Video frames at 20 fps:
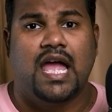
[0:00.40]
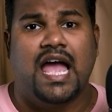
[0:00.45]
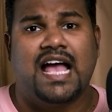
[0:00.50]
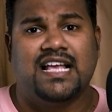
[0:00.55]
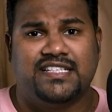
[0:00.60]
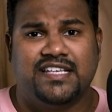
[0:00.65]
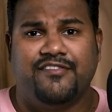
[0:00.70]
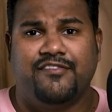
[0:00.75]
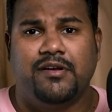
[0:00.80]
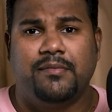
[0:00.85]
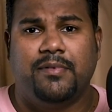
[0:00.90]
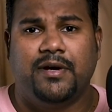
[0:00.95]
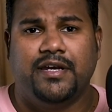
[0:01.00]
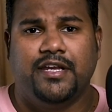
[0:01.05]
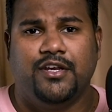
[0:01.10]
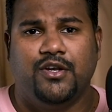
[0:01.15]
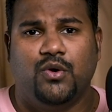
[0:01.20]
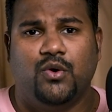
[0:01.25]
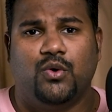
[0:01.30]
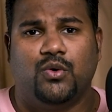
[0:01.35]
As
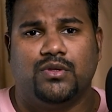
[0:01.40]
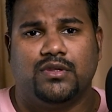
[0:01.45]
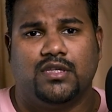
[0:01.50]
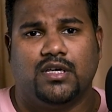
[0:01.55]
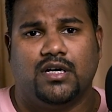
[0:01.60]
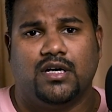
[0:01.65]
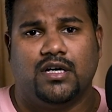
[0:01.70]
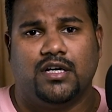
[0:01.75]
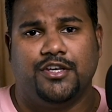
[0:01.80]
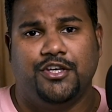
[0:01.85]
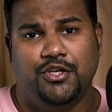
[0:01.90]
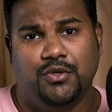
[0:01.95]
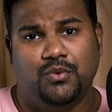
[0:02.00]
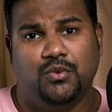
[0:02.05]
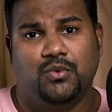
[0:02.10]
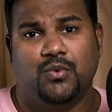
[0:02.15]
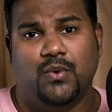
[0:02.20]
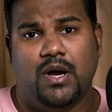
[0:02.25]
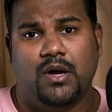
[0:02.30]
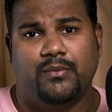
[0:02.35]
everybody knows, the new
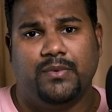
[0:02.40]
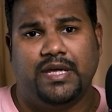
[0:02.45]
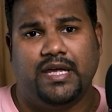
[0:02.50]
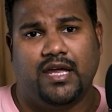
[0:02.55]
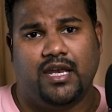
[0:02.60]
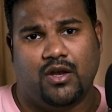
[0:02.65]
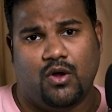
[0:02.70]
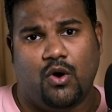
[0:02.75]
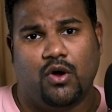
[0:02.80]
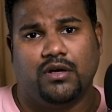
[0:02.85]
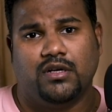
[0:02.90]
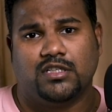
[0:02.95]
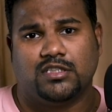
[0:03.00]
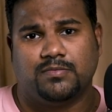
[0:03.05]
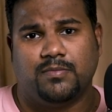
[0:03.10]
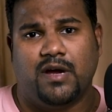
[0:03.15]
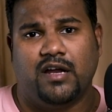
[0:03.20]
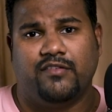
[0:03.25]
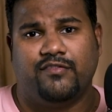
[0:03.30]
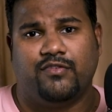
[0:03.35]
Huawei and Honor
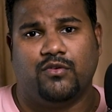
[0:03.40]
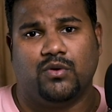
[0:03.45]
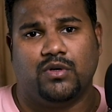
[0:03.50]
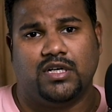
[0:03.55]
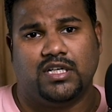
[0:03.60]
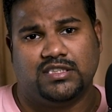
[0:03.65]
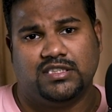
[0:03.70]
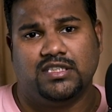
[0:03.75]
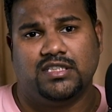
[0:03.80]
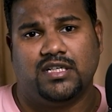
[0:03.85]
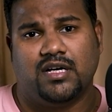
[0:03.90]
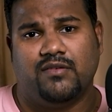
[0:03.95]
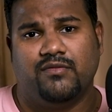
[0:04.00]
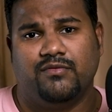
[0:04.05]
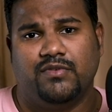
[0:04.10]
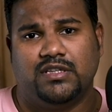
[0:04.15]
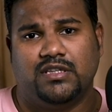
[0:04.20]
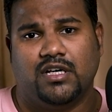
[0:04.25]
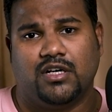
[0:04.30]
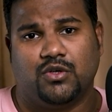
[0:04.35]
smartphone doesn't come
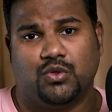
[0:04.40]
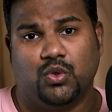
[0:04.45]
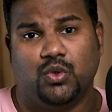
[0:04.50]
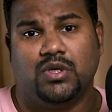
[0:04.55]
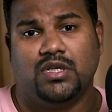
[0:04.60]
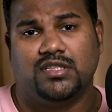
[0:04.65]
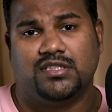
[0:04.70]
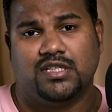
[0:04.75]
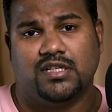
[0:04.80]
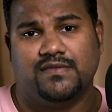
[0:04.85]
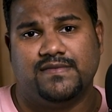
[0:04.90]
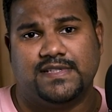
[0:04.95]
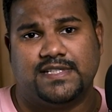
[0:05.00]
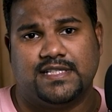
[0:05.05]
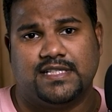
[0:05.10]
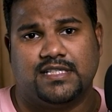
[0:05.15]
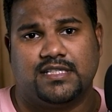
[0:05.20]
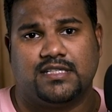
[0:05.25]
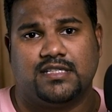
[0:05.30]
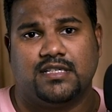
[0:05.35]
with the Google
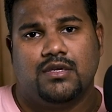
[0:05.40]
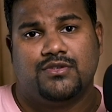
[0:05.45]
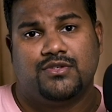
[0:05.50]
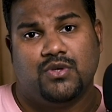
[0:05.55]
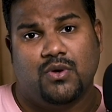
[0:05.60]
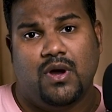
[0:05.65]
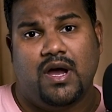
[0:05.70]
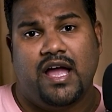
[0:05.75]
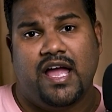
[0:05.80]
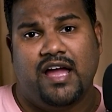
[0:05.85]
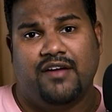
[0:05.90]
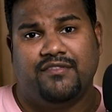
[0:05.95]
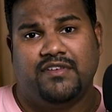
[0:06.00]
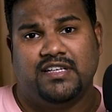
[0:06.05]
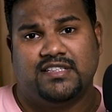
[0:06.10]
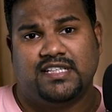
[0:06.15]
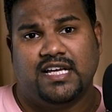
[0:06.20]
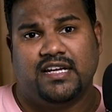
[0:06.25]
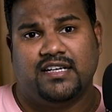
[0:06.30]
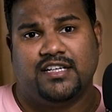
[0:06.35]
services, so I have
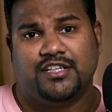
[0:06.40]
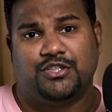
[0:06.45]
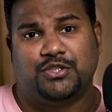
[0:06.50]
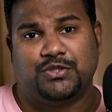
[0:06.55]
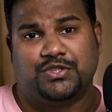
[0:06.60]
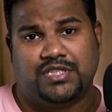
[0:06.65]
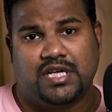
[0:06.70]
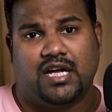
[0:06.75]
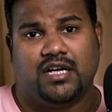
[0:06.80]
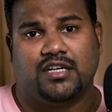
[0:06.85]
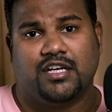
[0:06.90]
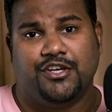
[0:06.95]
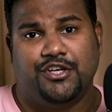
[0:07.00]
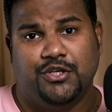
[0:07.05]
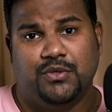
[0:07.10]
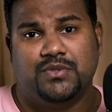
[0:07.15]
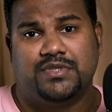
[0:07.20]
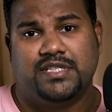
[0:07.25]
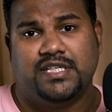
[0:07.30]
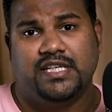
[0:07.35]
decided to start a
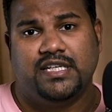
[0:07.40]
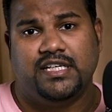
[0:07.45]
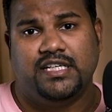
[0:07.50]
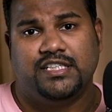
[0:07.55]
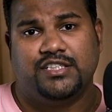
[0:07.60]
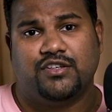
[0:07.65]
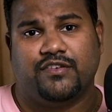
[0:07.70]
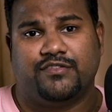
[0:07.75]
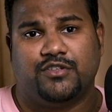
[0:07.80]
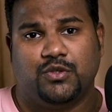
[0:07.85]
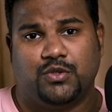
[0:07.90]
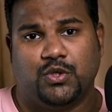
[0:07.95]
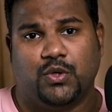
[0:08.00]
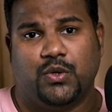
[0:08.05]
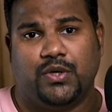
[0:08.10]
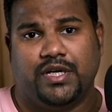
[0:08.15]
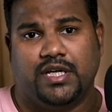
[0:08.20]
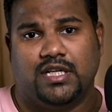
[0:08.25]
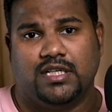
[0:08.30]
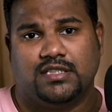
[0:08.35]
new series of
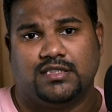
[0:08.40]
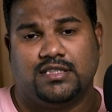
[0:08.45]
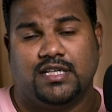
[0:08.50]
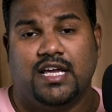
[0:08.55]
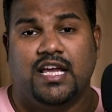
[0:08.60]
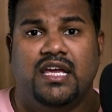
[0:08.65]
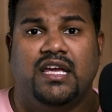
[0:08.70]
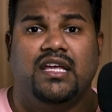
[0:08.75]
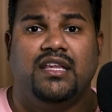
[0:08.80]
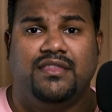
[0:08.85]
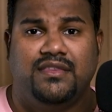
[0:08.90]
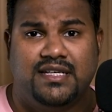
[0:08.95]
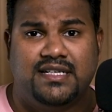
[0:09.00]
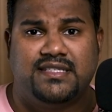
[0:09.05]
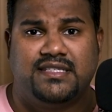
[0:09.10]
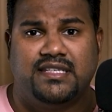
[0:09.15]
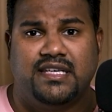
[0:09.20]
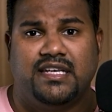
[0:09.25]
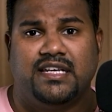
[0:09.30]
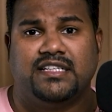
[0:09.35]
tutorials. In
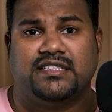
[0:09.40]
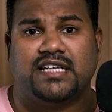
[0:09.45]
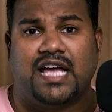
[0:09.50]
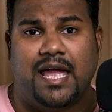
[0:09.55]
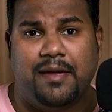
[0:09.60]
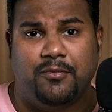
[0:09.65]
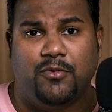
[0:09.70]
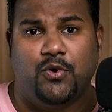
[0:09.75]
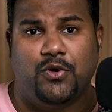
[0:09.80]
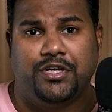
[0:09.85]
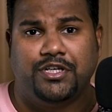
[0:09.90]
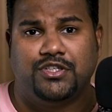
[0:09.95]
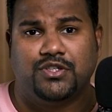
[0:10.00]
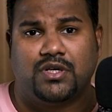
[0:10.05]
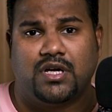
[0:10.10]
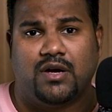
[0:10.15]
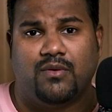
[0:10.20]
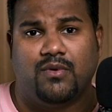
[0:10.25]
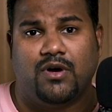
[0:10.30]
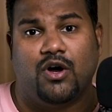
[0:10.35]
this series, I am going to
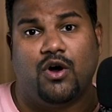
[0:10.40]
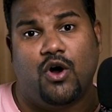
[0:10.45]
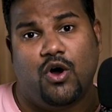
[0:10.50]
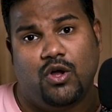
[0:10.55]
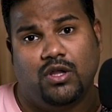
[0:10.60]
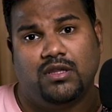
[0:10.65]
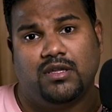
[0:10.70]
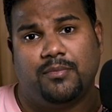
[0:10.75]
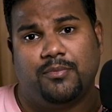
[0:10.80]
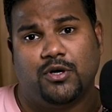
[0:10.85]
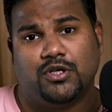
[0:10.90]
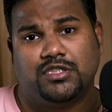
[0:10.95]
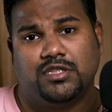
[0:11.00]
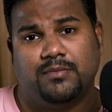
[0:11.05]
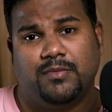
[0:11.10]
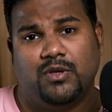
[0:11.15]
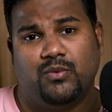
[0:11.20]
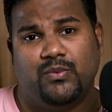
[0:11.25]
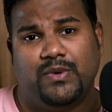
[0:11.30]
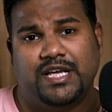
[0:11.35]
cover all the
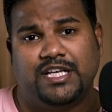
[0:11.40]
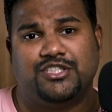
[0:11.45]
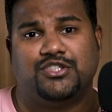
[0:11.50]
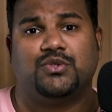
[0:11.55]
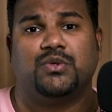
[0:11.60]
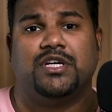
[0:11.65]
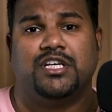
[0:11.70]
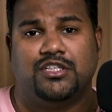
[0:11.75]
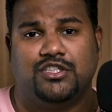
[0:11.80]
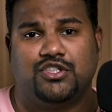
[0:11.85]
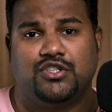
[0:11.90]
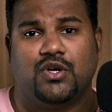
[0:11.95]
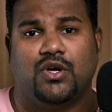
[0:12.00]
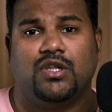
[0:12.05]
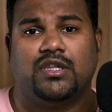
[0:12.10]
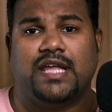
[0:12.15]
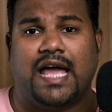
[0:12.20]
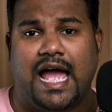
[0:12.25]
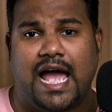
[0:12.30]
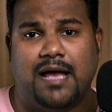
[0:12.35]
possible ways to
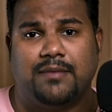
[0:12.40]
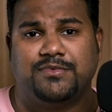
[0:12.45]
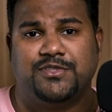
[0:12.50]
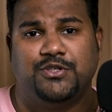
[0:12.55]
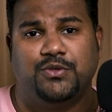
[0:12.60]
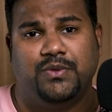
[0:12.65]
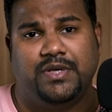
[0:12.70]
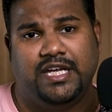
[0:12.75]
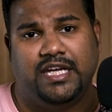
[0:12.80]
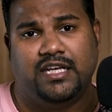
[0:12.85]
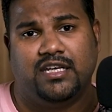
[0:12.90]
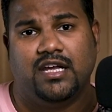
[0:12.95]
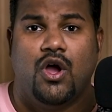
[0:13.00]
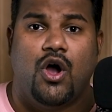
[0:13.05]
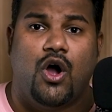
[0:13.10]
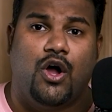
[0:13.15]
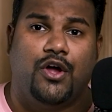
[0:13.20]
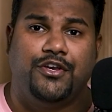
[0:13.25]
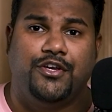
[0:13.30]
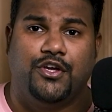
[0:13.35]
install the apps you need
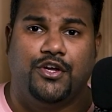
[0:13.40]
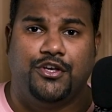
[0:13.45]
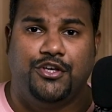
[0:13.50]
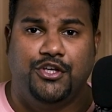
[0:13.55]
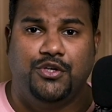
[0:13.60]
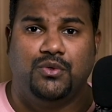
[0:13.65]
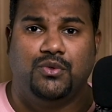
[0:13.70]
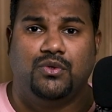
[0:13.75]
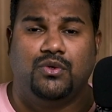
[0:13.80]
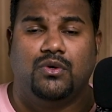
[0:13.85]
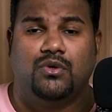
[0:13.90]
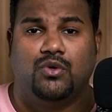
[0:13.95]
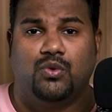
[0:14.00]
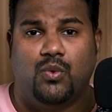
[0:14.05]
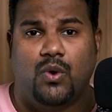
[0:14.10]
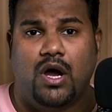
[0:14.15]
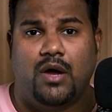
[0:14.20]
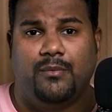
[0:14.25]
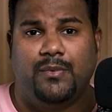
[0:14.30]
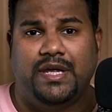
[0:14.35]
on your new
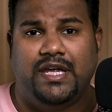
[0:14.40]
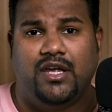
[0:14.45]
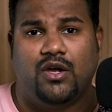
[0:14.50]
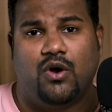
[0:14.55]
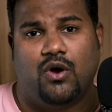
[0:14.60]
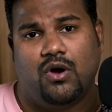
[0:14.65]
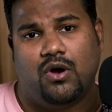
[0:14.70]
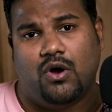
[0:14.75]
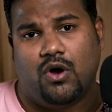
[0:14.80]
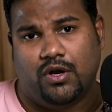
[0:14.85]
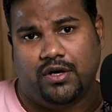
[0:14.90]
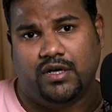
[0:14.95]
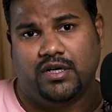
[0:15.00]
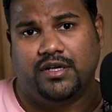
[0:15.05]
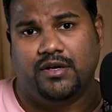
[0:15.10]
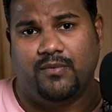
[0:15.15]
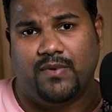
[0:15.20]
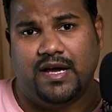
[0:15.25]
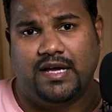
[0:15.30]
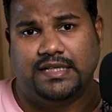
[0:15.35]
Huawei or Honor
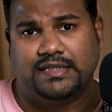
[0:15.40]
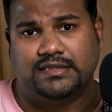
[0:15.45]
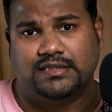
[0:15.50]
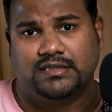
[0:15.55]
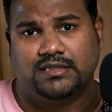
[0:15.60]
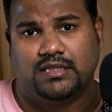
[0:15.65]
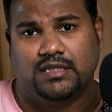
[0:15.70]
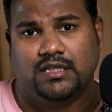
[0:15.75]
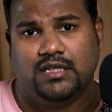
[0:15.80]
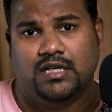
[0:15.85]
device.